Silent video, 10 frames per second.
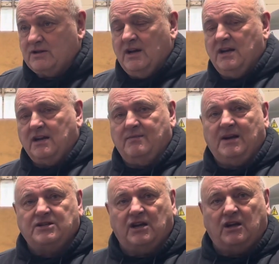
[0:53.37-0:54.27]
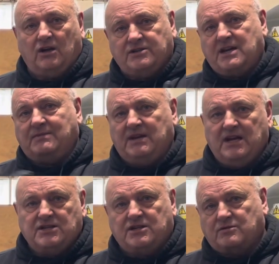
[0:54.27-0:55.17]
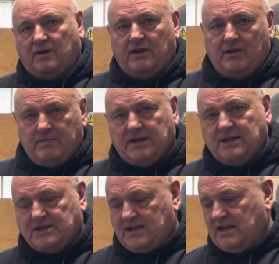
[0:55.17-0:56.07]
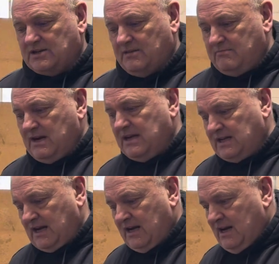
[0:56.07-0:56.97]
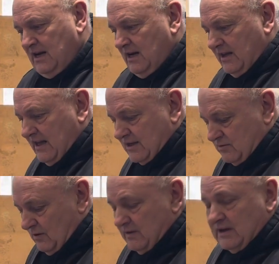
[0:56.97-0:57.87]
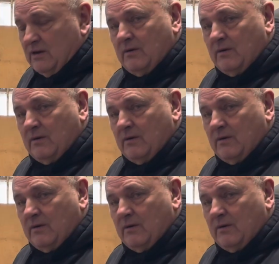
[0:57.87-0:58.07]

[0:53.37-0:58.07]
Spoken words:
you can imagine contamination is one of the biggest things in media, and that's what we do.